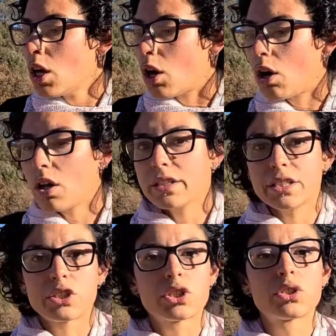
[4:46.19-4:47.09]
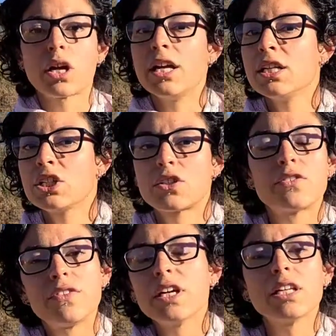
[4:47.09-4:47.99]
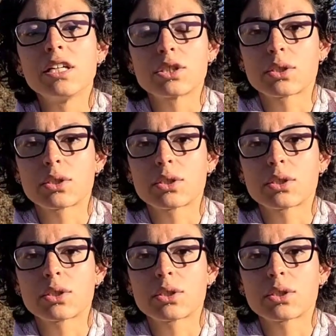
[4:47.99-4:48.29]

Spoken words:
all these strange feelings